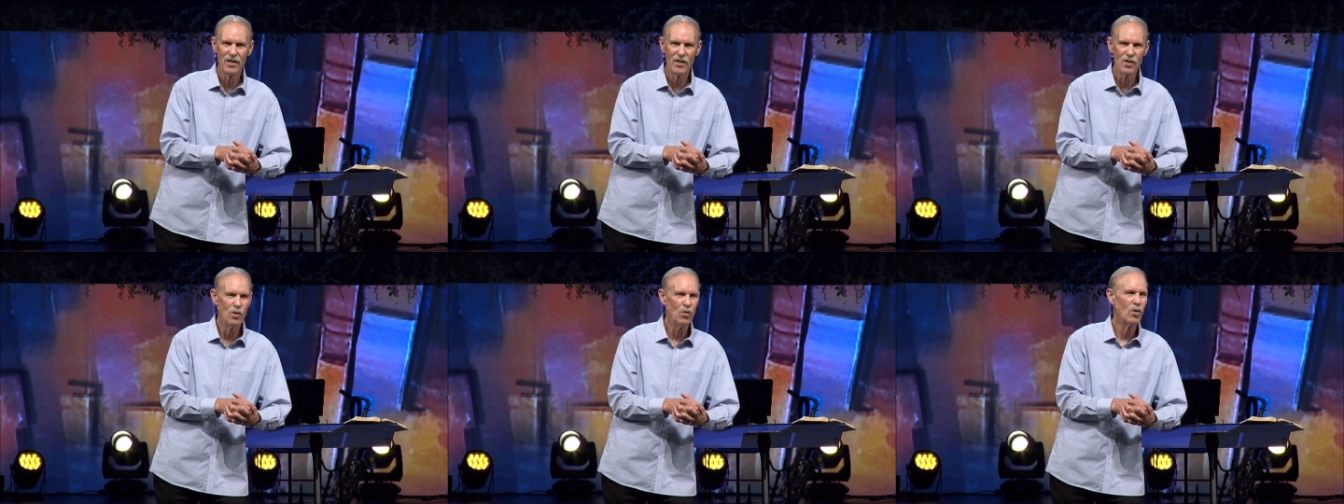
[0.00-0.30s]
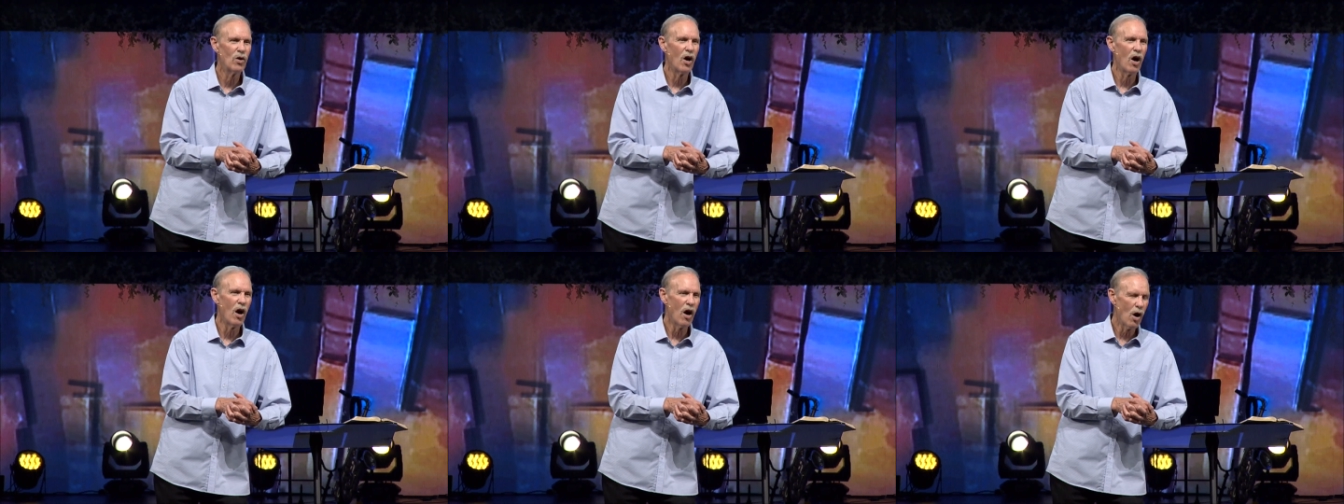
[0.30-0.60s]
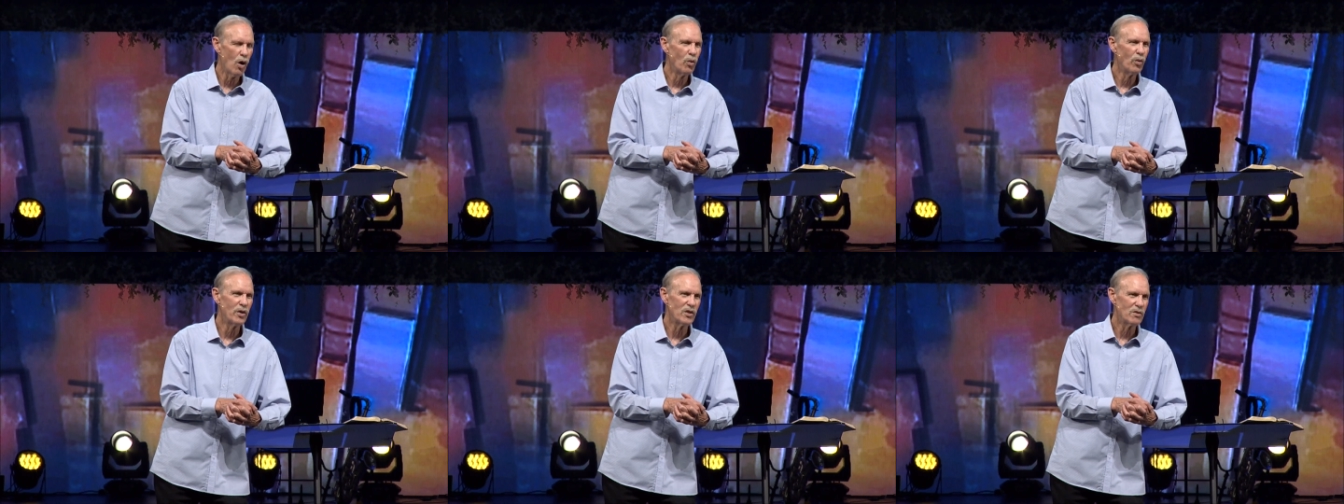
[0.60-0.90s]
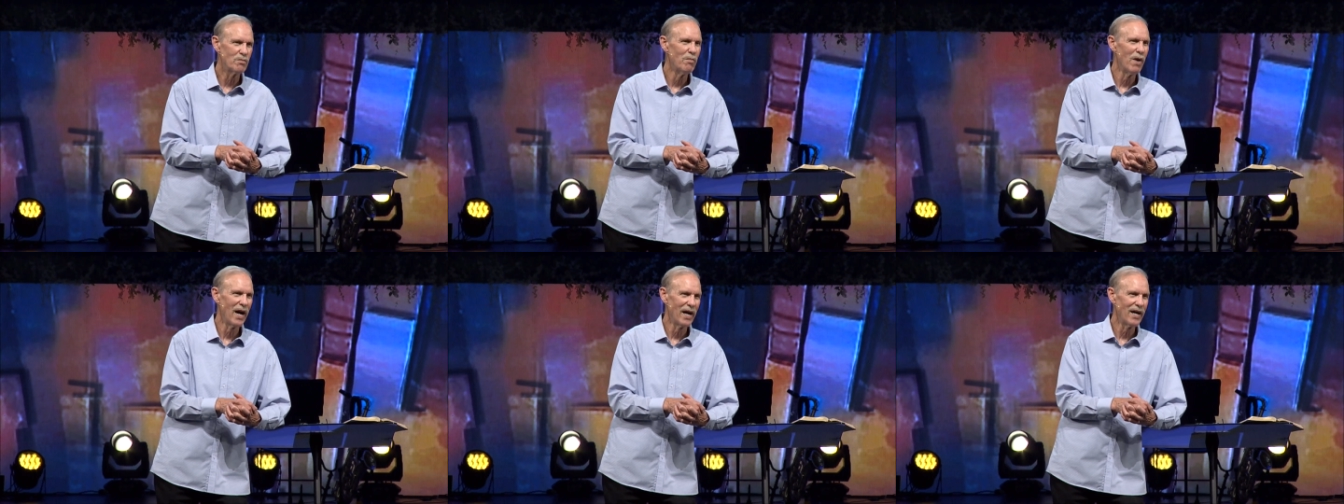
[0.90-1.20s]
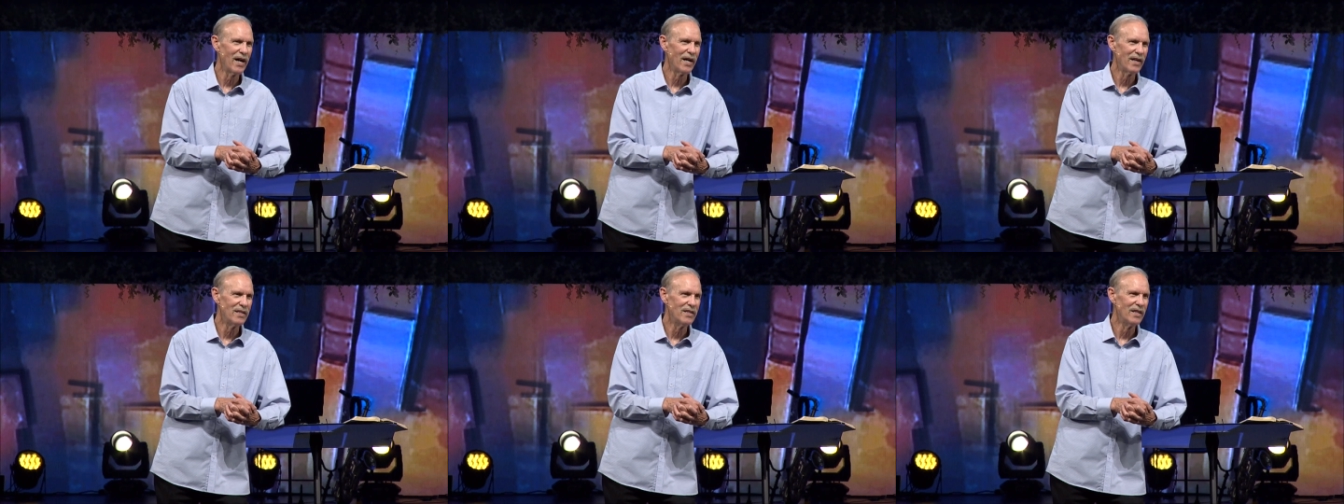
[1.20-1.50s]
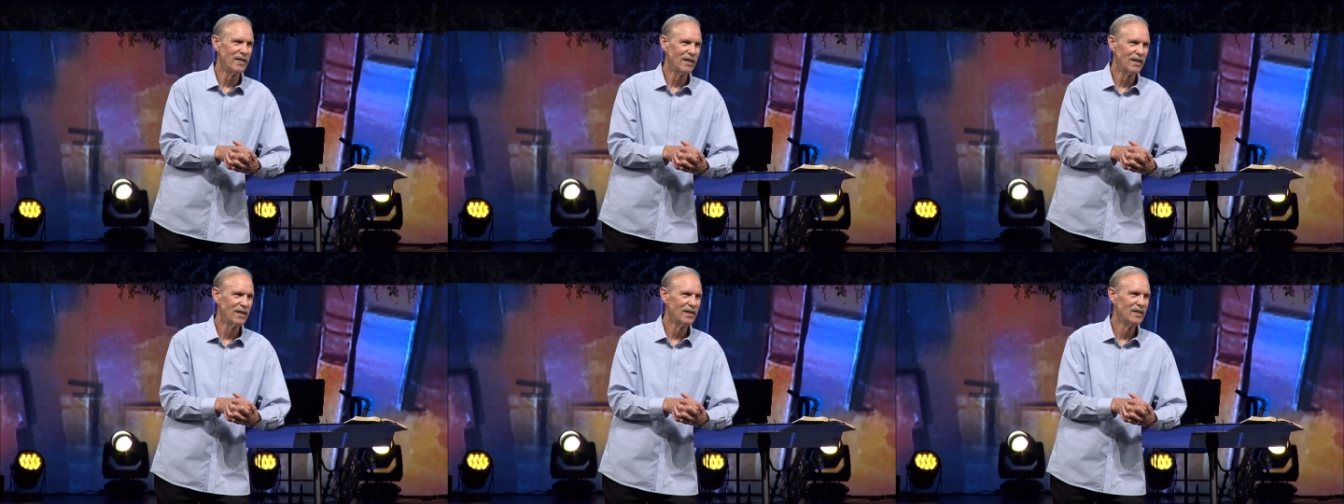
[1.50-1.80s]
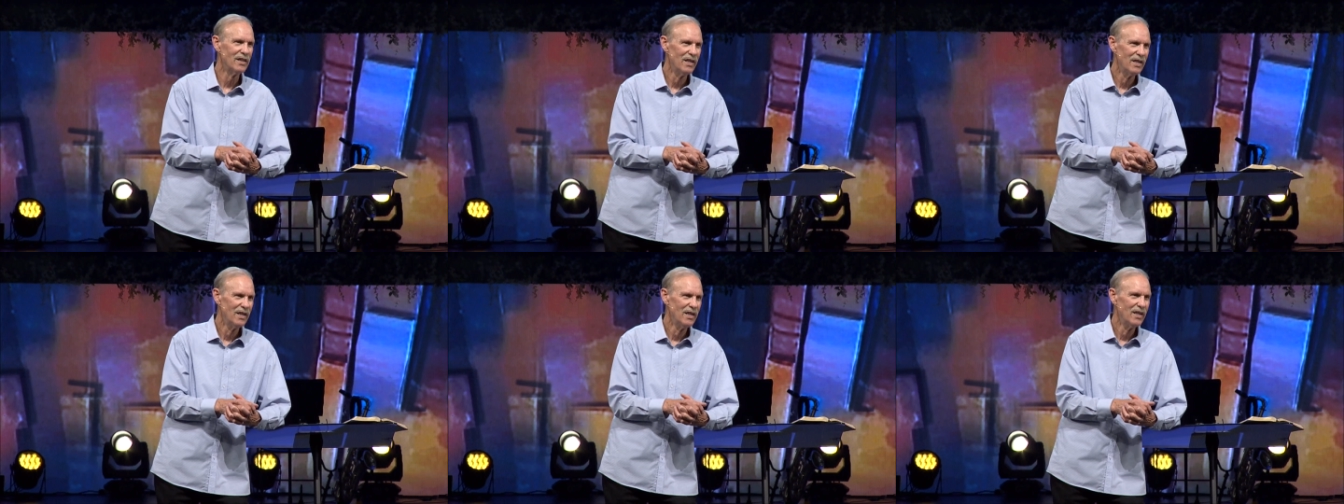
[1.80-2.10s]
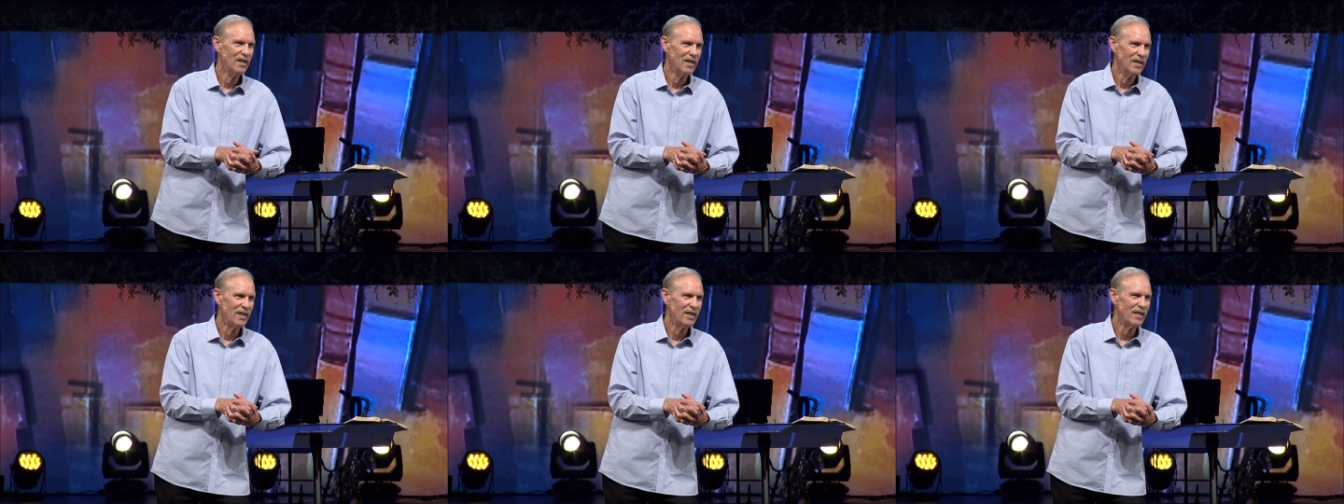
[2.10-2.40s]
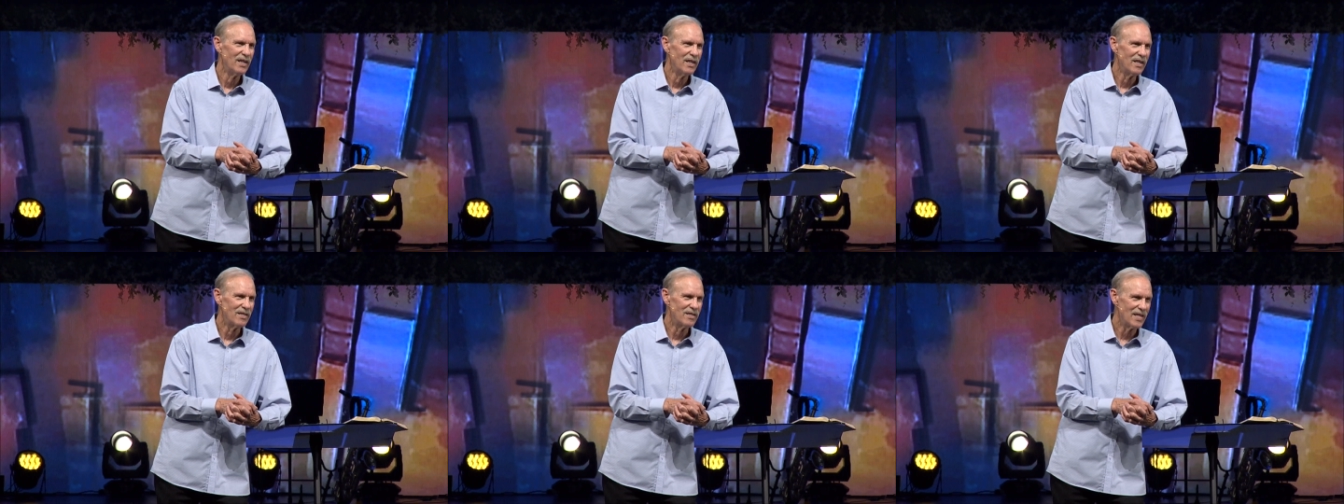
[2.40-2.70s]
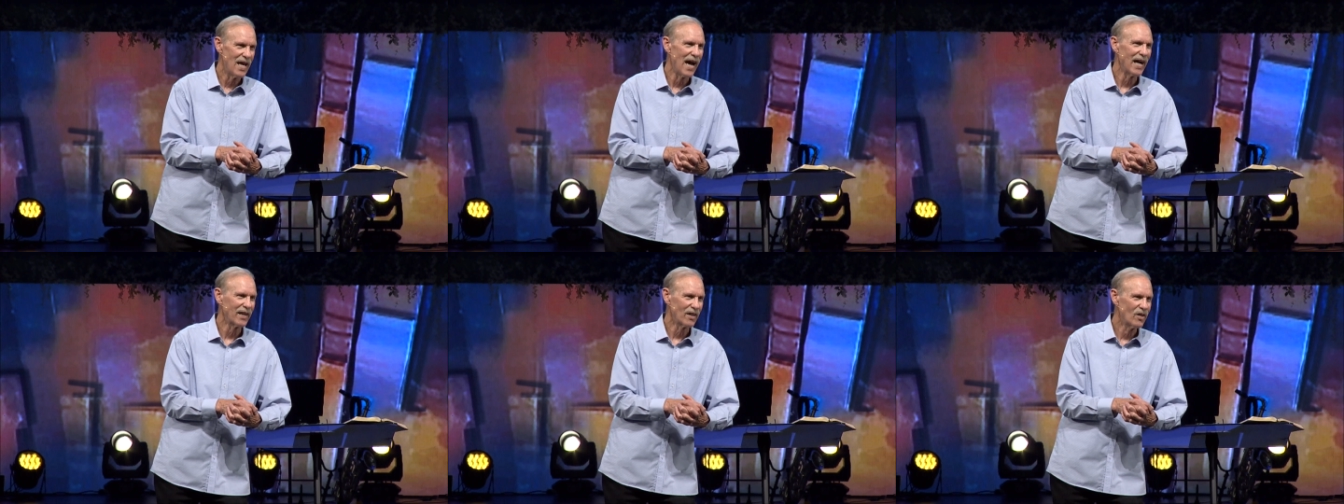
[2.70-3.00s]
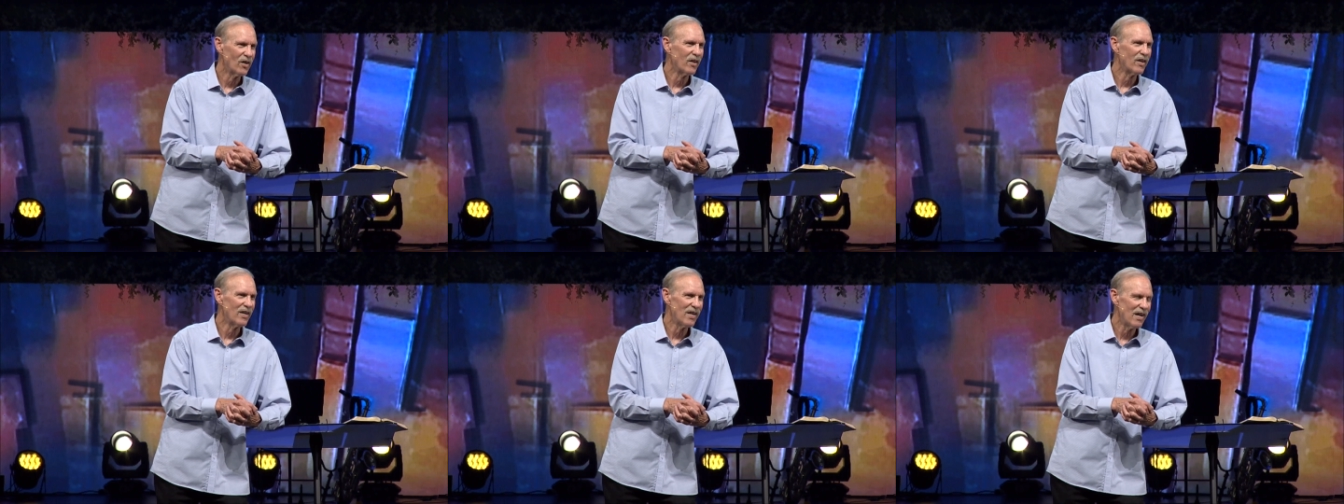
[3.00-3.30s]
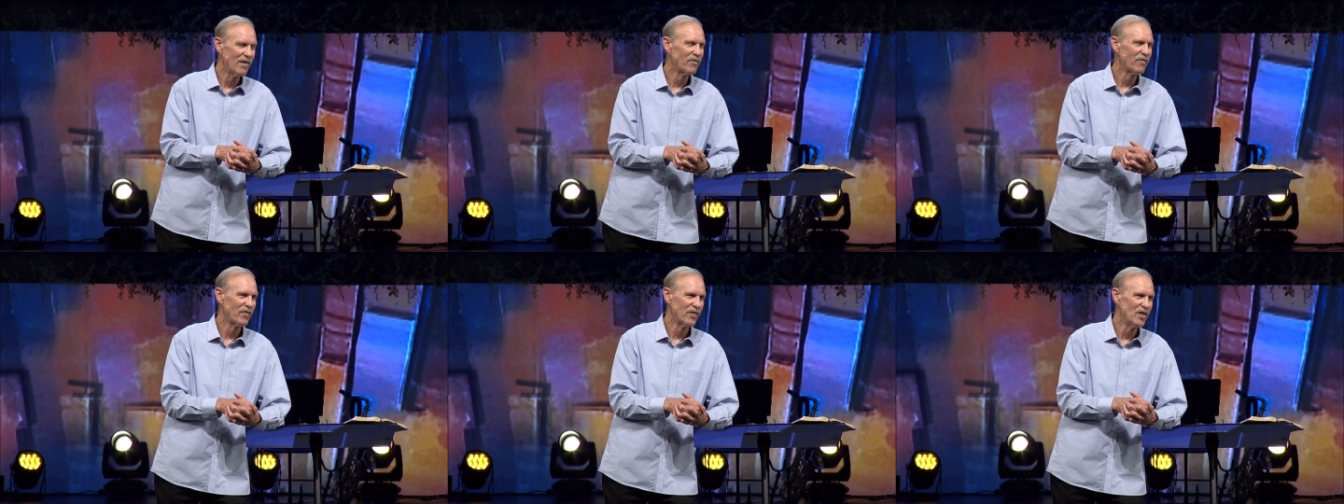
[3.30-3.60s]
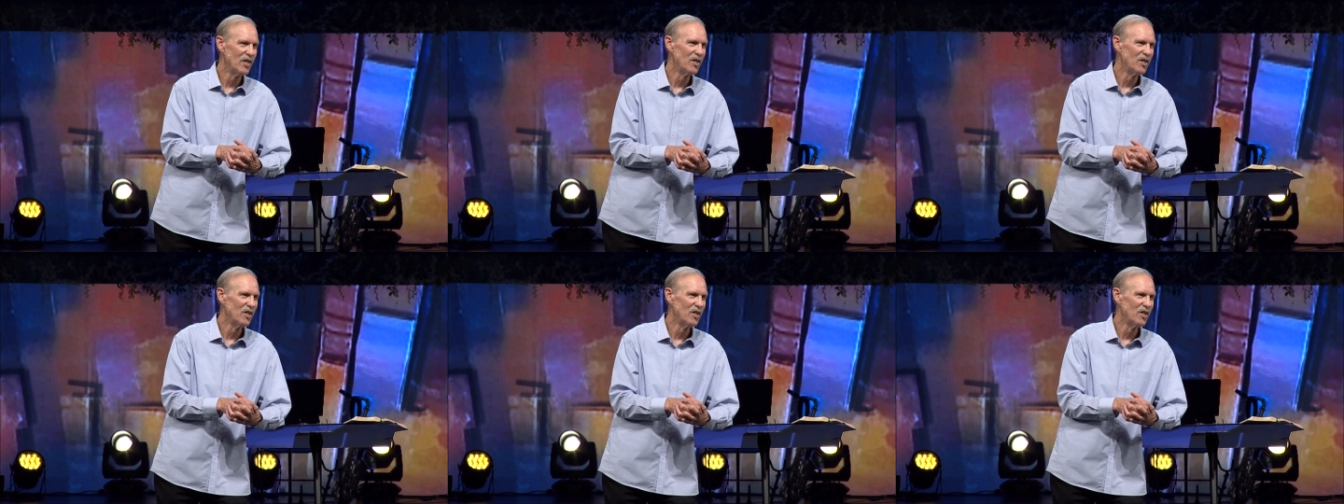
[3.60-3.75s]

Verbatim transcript: You were always my idea. Is that good enough for